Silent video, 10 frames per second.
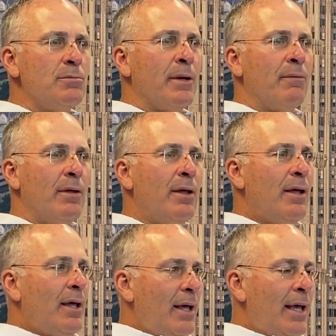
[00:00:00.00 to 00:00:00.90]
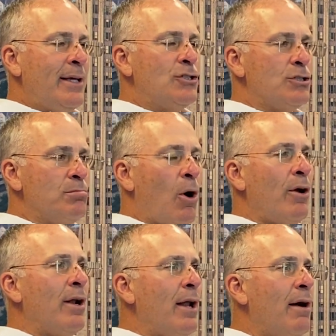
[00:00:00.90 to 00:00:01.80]
I mean, he's
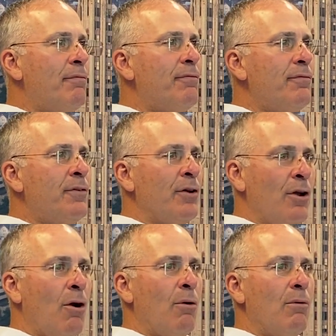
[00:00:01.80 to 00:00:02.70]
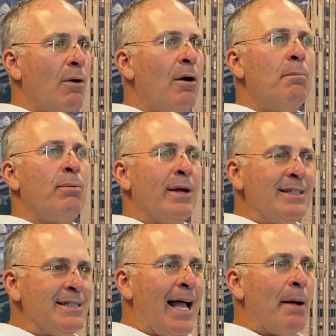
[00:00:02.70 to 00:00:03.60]
smart enough to know
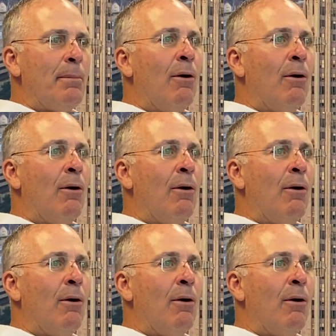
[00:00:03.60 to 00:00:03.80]
pre-snap.